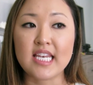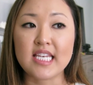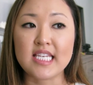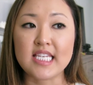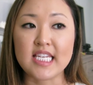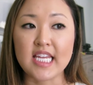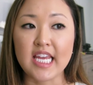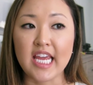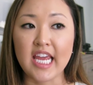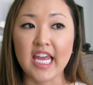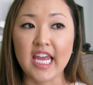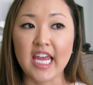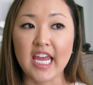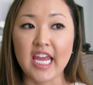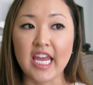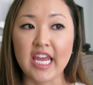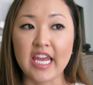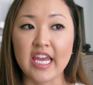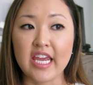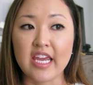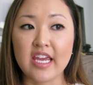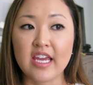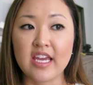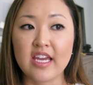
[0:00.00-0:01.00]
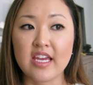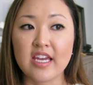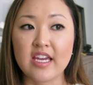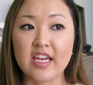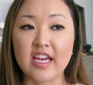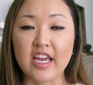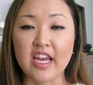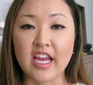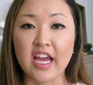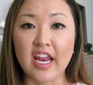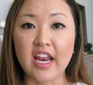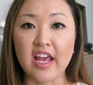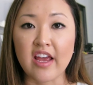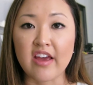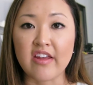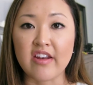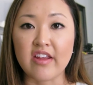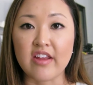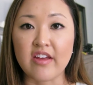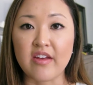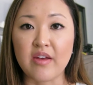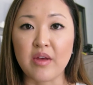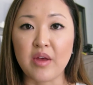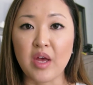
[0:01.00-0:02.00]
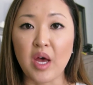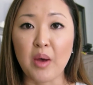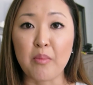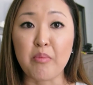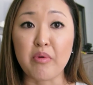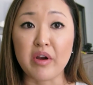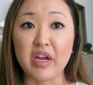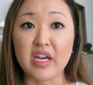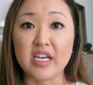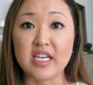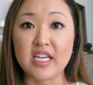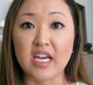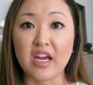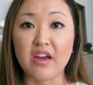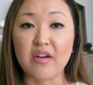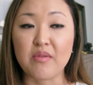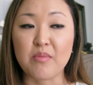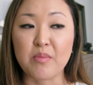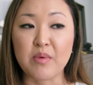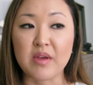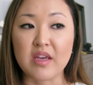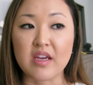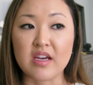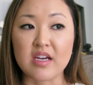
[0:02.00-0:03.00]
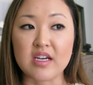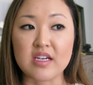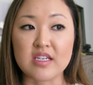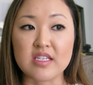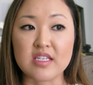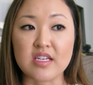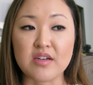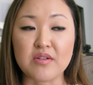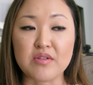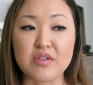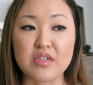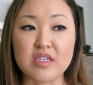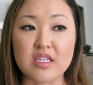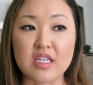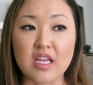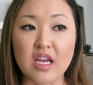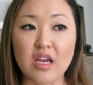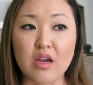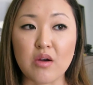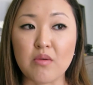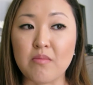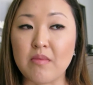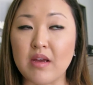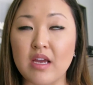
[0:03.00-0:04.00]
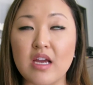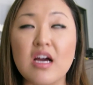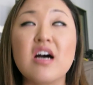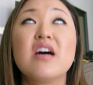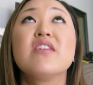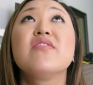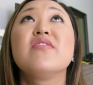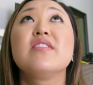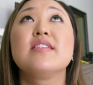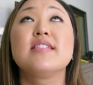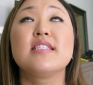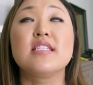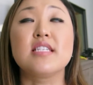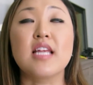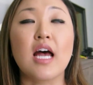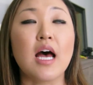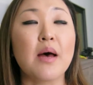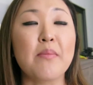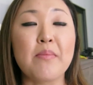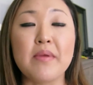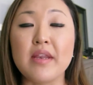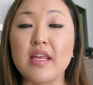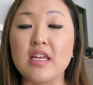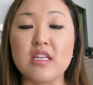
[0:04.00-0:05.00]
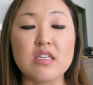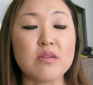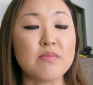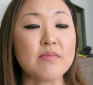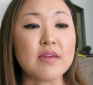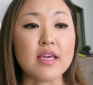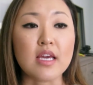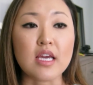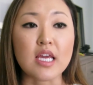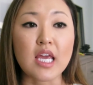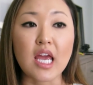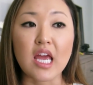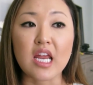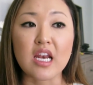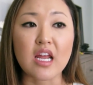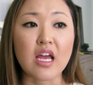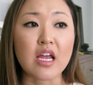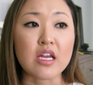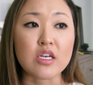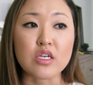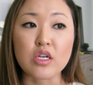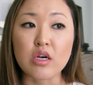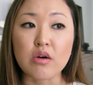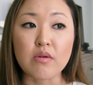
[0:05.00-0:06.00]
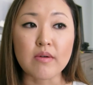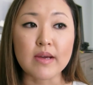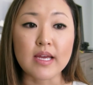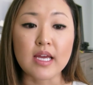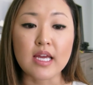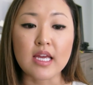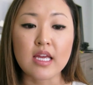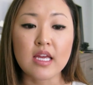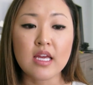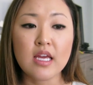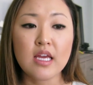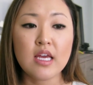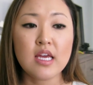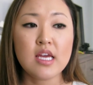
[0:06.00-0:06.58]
day, I kind of had a breakdown because I was just like, oh my God, this is happening to me again. I know it.